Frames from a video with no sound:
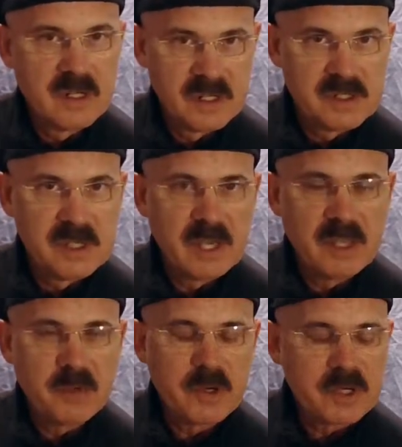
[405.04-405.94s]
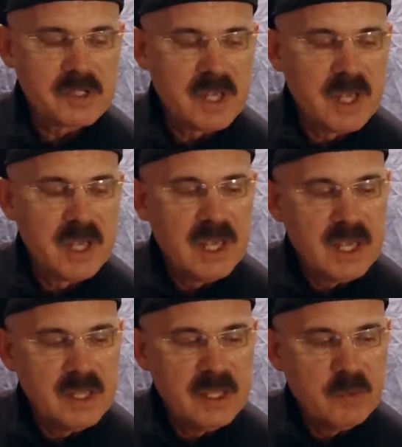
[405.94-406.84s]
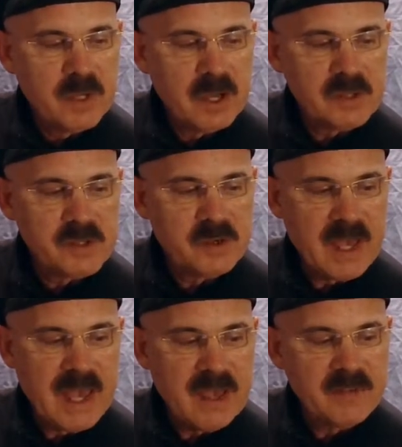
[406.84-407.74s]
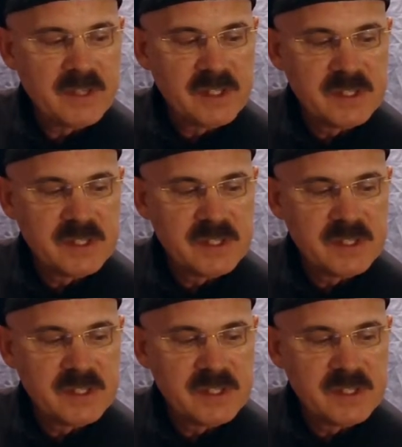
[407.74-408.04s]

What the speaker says: See how that works? And then we also have